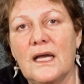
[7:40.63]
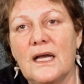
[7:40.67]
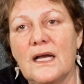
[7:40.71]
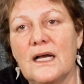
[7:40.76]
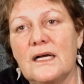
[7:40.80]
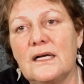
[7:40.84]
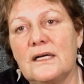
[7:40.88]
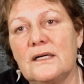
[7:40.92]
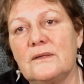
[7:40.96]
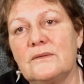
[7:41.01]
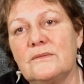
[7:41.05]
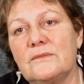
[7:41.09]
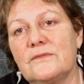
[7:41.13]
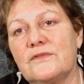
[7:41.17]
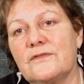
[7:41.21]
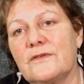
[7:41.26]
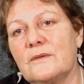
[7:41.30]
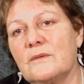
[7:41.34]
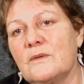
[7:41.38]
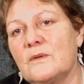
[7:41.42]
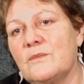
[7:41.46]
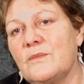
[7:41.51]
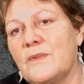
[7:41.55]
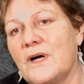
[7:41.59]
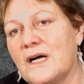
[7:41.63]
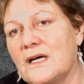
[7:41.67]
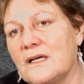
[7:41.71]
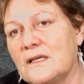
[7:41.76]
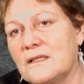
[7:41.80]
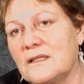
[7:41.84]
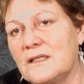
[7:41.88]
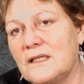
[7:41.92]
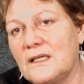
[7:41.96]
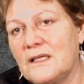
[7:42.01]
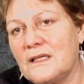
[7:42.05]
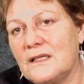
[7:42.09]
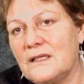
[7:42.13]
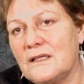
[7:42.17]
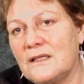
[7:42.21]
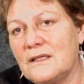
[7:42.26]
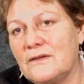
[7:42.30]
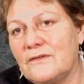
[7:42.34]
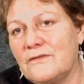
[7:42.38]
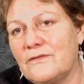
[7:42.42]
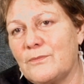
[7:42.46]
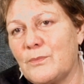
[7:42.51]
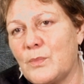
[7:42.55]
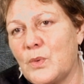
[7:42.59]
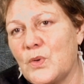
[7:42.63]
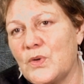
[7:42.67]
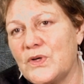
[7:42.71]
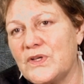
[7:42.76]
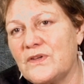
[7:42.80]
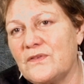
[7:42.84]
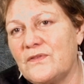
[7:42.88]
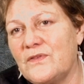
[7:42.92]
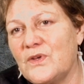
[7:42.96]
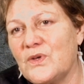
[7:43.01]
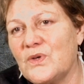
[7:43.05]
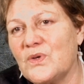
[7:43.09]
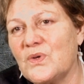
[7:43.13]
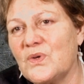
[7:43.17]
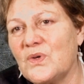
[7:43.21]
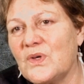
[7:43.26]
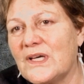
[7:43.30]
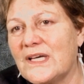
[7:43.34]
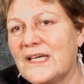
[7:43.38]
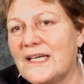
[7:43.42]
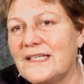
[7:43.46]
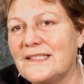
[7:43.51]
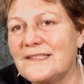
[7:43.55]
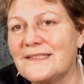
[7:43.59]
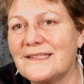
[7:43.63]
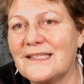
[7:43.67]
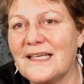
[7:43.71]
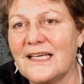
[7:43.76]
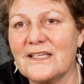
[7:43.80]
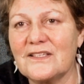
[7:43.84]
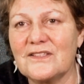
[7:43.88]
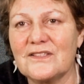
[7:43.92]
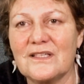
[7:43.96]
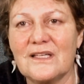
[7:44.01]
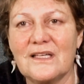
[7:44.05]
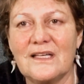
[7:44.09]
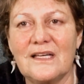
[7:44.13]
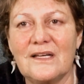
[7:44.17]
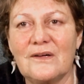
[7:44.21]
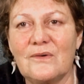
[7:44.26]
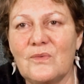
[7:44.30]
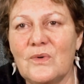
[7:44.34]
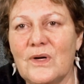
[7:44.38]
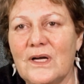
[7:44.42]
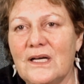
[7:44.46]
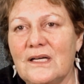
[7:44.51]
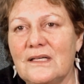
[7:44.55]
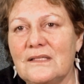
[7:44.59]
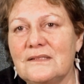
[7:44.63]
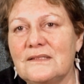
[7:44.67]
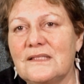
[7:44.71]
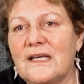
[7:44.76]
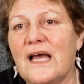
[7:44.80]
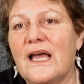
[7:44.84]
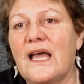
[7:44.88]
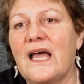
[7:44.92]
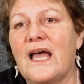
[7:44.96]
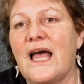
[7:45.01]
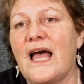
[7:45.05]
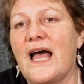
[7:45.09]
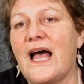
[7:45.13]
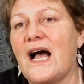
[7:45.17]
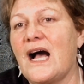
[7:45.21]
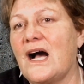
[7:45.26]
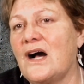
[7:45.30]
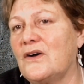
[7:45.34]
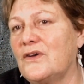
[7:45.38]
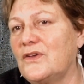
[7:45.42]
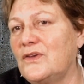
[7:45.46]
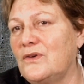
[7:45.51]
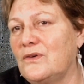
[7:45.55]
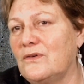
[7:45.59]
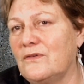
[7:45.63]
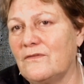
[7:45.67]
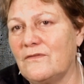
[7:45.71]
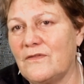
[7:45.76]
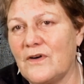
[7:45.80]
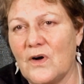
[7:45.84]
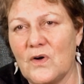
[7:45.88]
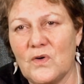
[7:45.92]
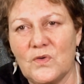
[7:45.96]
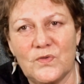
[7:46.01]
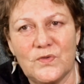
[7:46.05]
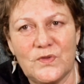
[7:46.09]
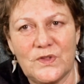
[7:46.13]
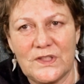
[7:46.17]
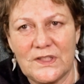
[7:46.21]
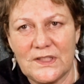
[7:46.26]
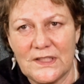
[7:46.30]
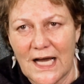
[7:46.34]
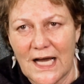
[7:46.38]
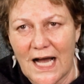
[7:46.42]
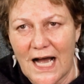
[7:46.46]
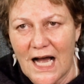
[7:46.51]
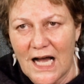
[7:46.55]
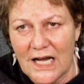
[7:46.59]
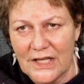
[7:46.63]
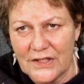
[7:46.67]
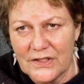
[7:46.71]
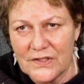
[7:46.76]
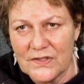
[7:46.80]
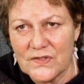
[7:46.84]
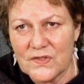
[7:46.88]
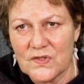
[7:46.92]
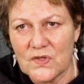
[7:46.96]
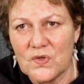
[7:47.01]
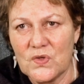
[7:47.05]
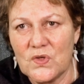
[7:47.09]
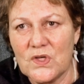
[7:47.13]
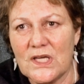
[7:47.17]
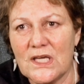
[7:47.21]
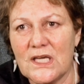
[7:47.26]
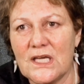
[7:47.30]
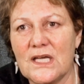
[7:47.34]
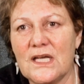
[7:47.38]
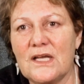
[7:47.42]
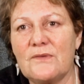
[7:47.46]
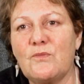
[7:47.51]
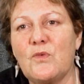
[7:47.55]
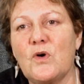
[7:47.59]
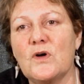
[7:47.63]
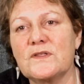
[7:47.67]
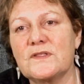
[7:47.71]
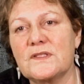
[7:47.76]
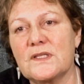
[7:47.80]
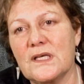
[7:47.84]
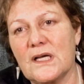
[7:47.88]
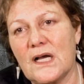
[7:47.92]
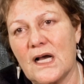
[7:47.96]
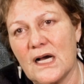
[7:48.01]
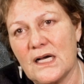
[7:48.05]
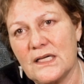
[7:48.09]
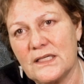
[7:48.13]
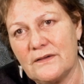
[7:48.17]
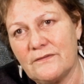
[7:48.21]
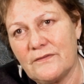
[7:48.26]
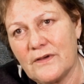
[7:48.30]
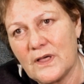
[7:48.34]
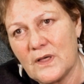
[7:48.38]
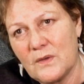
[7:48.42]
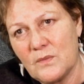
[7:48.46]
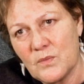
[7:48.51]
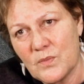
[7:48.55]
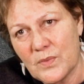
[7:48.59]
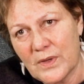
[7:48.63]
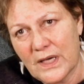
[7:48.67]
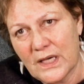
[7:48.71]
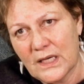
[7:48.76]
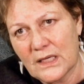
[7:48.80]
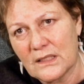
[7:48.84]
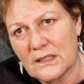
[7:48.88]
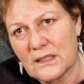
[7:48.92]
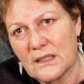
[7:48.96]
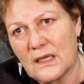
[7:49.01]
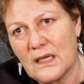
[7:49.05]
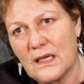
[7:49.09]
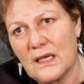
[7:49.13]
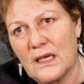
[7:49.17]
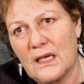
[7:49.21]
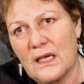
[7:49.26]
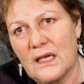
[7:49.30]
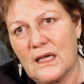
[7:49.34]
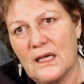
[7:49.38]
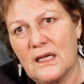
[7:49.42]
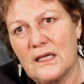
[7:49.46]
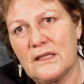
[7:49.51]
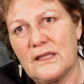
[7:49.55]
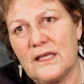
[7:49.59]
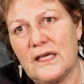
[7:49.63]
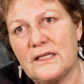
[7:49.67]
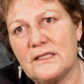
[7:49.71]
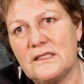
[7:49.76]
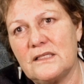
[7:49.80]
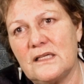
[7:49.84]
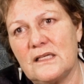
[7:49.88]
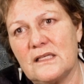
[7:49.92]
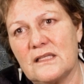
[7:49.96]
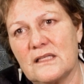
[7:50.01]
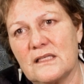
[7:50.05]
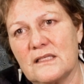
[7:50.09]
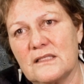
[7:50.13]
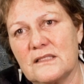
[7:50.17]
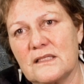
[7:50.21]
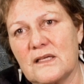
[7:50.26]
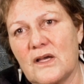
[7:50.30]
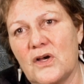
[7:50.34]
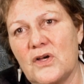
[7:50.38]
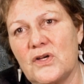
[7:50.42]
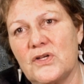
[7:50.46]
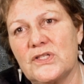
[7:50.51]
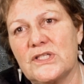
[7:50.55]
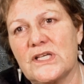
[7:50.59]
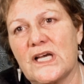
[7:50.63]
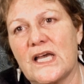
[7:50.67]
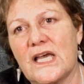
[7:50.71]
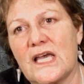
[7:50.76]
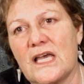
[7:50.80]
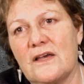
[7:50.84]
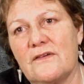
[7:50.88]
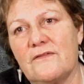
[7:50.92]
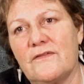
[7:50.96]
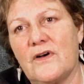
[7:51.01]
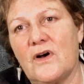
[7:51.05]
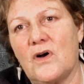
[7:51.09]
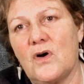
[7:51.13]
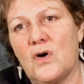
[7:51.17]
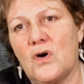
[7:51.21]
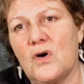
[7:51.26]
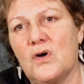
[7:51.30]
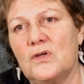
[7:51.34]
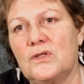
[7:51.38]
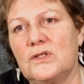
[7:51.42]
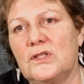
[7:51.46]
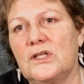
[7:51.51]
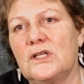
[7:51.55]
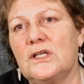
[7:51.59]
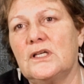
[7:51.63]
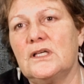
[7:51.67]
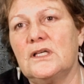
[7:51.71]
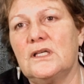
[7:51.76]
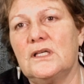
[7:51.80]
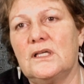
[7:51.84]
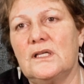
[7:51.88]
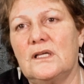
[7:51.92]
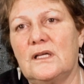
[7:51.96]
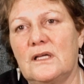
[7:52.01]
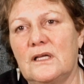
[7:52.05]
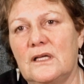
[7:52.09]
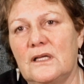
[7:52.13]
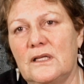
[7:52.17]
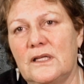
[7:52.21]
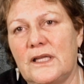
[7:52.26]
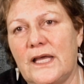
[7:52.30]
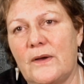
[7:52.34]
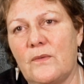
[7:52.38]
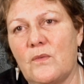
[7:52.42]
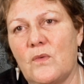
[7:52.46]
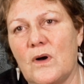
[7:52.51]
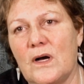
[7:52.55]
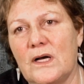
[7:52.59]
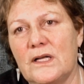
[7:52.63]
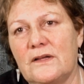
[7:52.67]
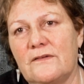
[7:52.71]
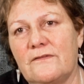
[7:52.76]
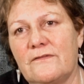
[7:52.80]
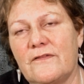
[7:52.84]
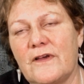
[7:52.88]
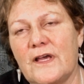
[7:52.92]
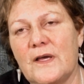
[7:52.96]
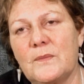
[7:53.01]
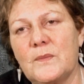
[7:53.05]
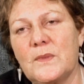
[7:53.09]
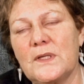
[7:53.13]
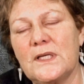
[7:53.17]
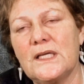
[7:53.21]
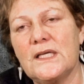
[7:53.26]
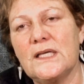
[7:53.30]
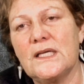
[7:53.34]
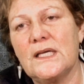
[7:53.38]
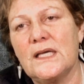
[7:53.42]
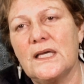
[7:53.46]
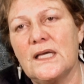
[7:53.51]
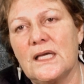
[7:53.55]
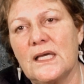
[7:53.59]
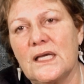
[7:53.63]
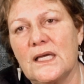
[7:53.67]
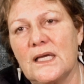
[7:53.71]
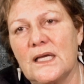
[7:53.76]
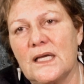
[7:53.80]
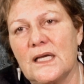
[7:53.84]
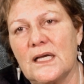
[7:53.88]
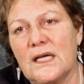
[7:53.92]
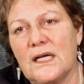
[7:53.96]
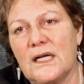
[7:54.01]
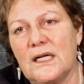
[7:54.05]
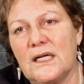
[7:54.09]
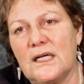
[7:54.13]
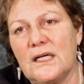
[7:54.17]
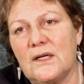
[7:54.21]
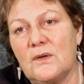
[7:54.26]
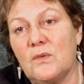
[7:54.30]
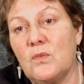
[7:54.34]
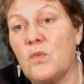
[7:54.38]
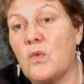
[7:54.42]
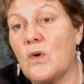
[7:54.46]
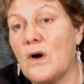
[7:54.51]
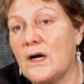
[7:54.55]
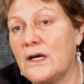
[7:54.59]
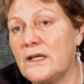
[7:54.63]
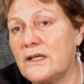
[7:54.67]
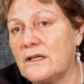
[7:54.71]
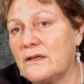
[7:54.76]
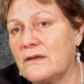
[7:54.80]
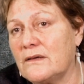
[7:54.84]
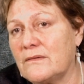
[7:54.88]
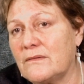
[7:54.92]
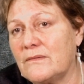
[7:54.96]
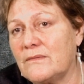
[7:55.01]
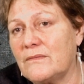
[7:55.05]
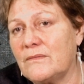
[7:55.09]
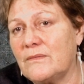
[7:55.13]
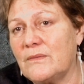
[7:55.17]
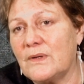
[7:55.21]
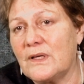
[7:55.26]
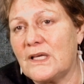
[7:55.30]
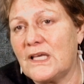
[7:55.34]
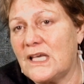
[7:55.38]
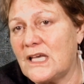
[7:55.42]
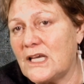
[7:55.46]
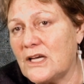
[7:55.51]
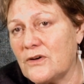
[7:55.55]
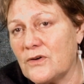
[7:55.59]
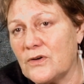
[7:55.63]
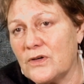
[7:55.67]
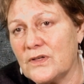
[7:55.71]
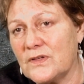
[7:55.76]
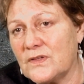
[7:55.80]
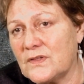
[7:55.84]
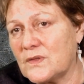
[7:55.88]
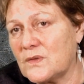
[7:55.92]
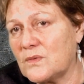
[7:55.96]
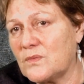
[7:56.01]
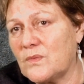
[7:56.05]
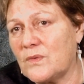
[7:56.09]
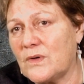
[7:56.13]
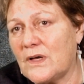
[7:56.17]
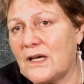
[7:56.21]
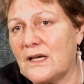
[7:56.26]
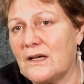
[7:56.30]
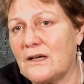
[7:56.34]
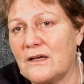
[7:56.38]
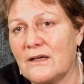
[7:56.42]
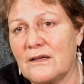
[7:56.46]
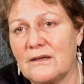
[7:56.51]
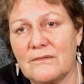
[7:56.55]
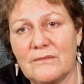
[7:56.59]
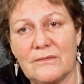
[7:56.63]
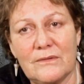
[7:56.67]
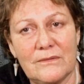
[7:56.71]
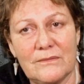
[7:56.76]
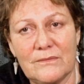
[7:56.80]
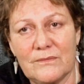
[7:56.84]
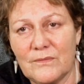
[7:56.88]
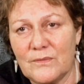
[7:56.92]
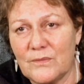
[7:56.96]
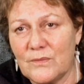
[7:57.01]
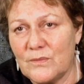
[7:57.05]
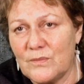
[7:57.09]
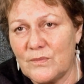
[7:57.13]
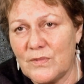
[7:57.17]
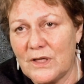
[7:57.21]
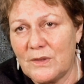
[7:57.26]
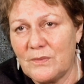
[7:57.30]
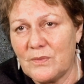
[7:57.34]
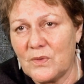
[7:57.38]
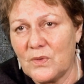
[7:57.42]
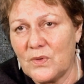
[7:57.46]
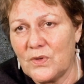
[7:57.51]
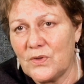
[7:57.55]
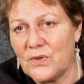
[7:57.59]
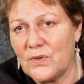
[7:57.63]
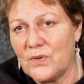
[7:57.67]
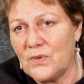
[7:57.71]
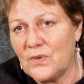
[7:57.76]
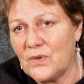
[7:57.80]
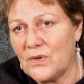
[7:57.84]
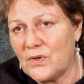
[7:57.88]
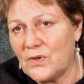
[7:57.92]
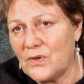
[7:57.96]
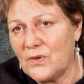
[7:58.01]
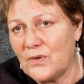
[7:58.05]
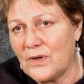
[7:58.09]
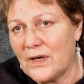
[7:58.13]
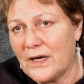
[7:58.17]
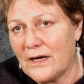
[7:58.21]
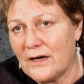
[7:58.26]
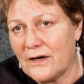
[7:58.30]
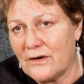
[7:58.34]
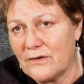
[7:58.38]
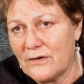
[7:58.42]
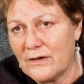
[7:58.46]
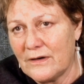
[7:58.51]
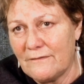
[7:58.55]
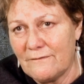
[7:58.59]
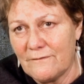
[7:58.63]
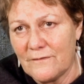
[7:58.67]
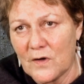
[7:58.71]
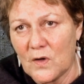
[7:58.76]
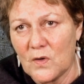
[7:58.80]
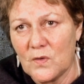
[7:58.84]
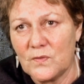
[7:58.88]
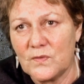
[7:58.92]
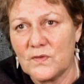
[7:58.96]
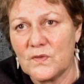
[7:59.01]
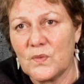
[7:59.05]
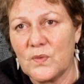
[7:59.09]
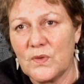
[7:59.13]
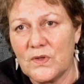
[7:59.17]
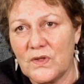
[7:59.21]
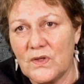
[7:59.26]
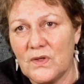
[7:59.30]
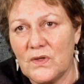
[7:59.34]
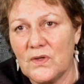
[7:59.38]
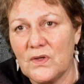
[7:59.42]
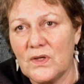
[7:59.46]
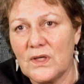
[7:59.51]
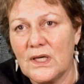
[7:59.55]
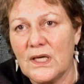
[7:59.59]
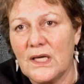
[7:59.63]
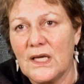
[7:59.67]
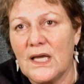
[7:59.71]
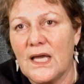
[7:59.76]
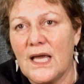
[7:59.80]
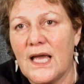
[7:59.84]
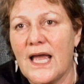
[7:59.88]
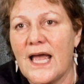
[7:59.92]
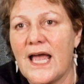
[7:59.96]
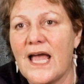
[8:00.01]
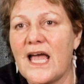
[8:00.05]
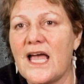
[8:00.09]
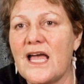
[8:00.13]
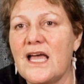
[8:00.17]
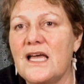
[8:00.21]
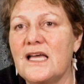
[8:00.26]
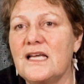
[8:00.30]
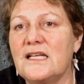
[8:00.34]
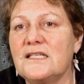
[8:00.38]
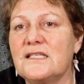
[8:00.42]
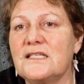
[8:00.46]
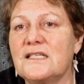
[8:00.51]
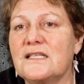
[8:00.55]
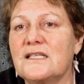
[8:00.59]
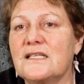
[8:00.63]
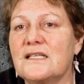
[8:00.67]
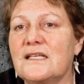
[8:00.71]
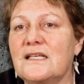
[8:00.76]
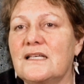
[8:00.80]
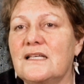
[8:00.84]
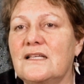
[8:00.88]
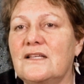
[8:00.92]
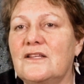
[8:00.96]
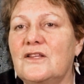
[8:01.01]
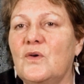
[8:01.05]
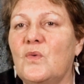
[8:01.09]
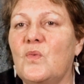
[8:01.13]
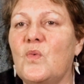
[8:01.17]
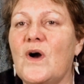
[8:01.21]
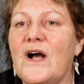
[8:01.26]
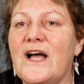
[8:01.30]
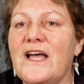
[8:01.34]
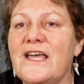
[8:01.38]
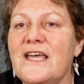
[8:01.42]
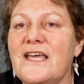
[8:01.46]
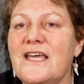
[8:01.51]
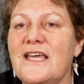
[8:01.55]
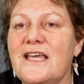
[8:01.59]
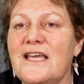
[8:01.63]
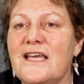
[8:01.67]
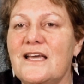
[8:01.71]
From a Māori point of view, it's actually around how you involve others who care, what's the kind of impact that death is going to have on that wider family, wider carers, people who are involved with you, and the way